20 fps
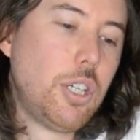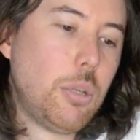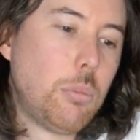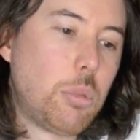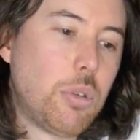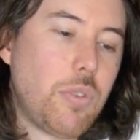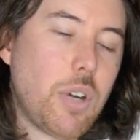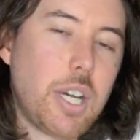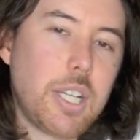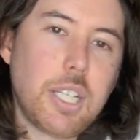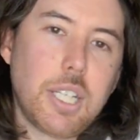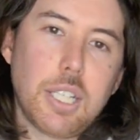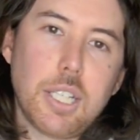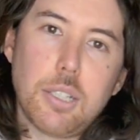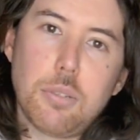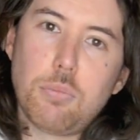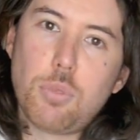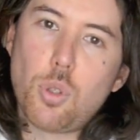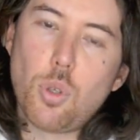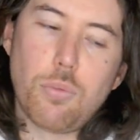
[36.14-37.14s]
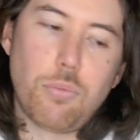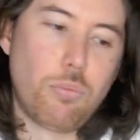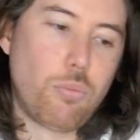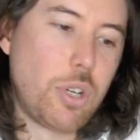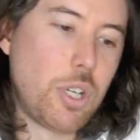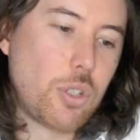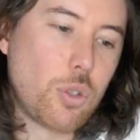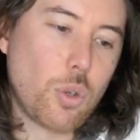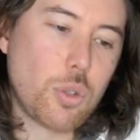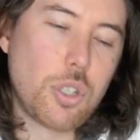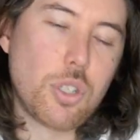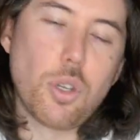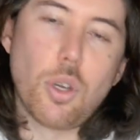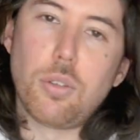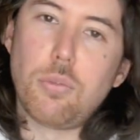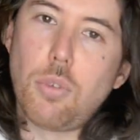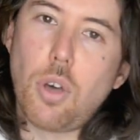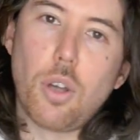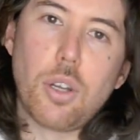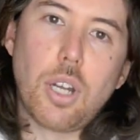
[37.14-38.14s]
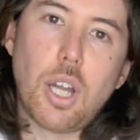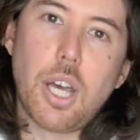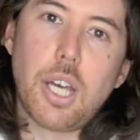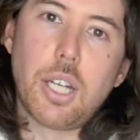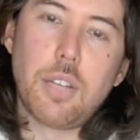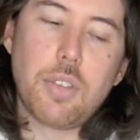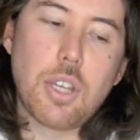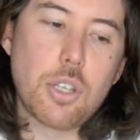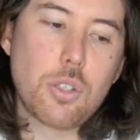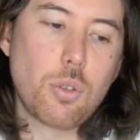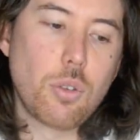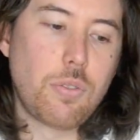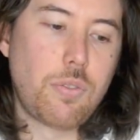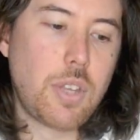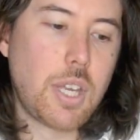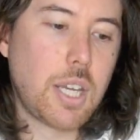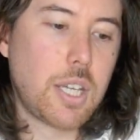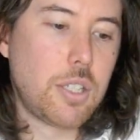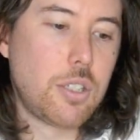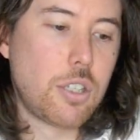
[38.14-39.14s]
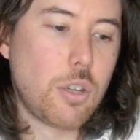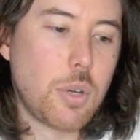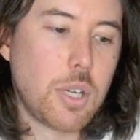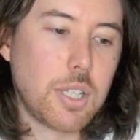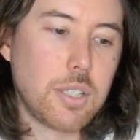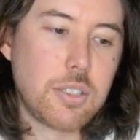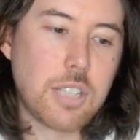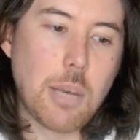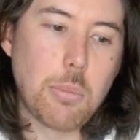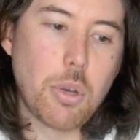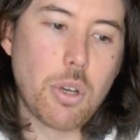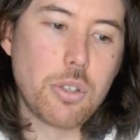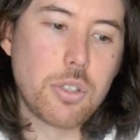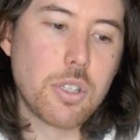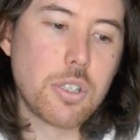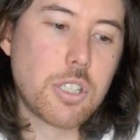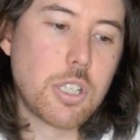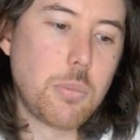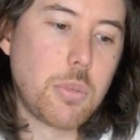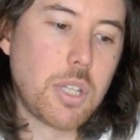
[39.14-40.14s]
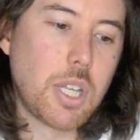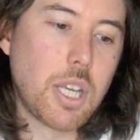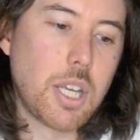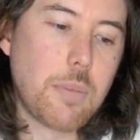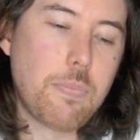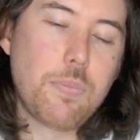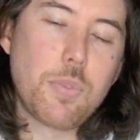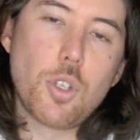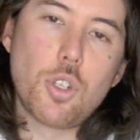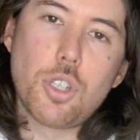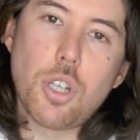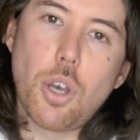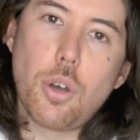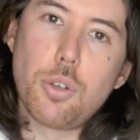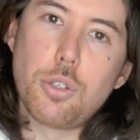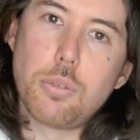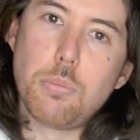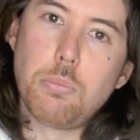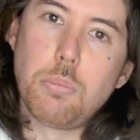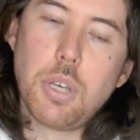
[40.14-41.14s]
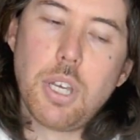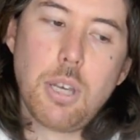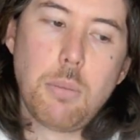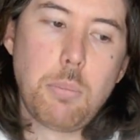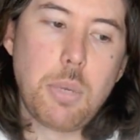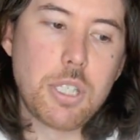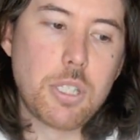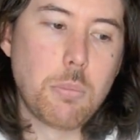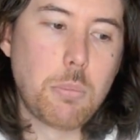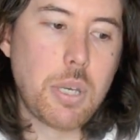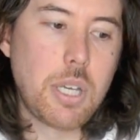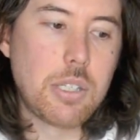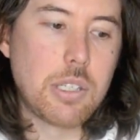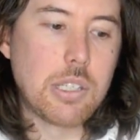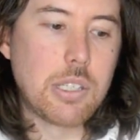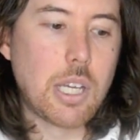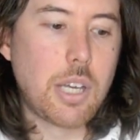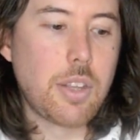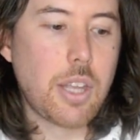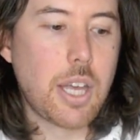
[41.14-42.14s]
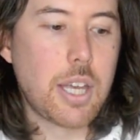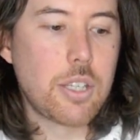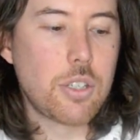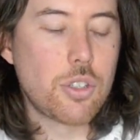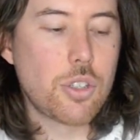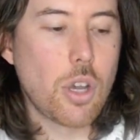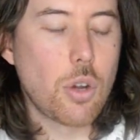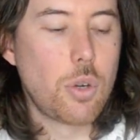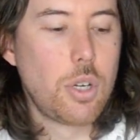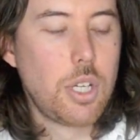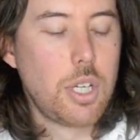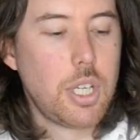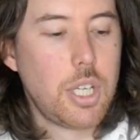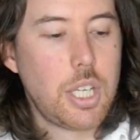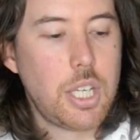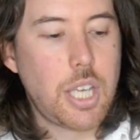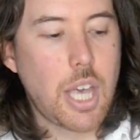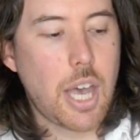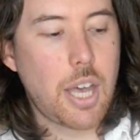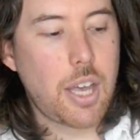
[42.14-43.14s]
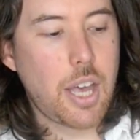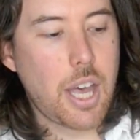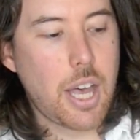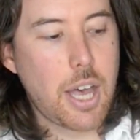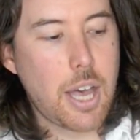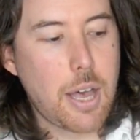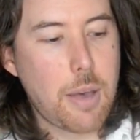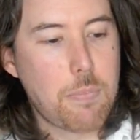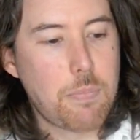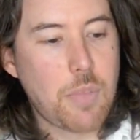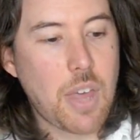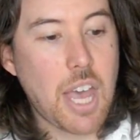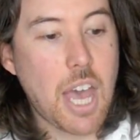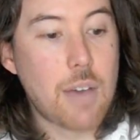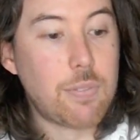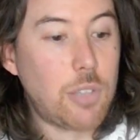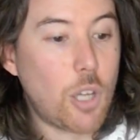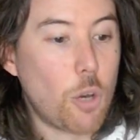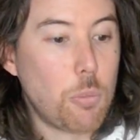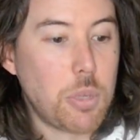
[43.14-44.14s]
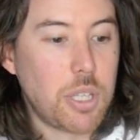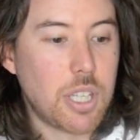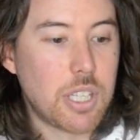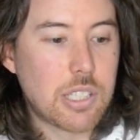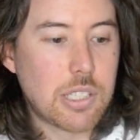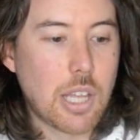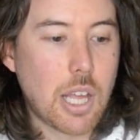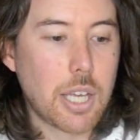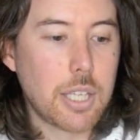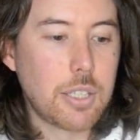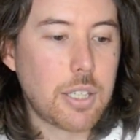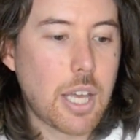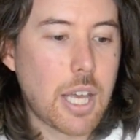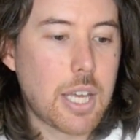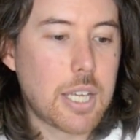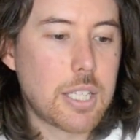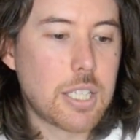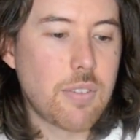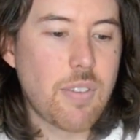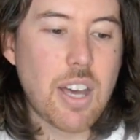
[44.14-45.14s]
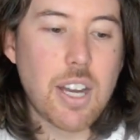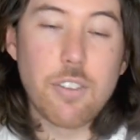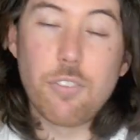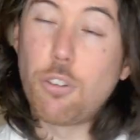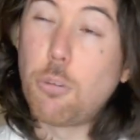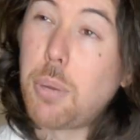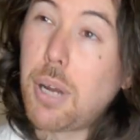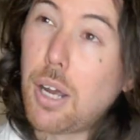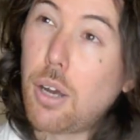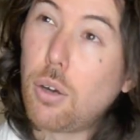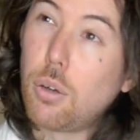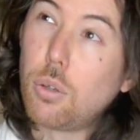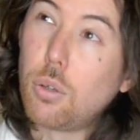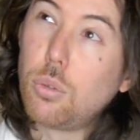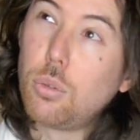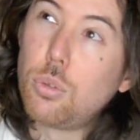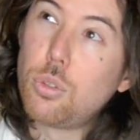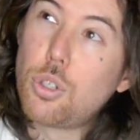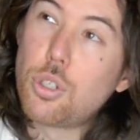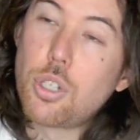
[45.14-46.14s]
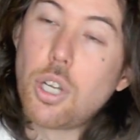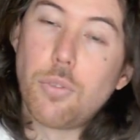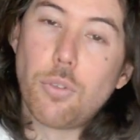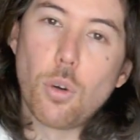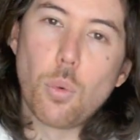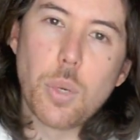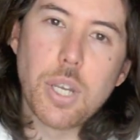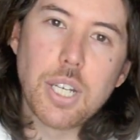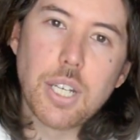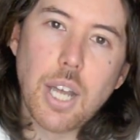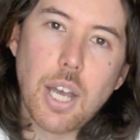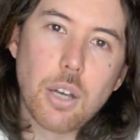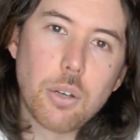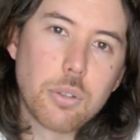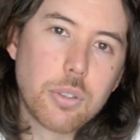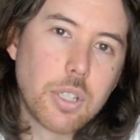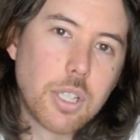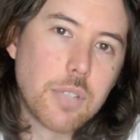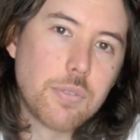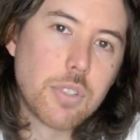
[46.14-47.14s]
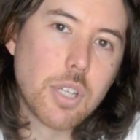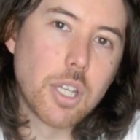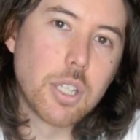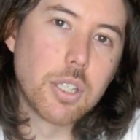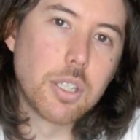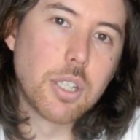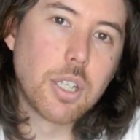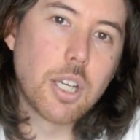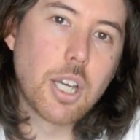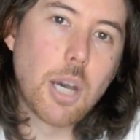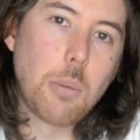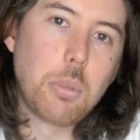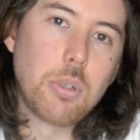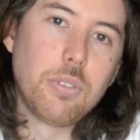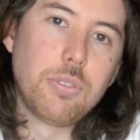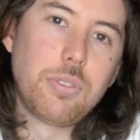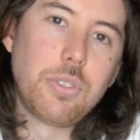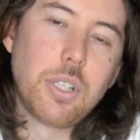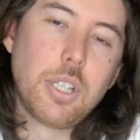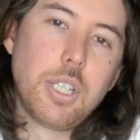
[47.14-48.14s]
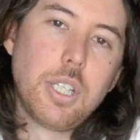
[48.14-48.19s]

providing sort of resources online and that sort of thing, and doing demos at some of their shows and bits and pieces like that. So yeah, they have loaned me this light, and I've had it for about just over a week now, and I've done a couple of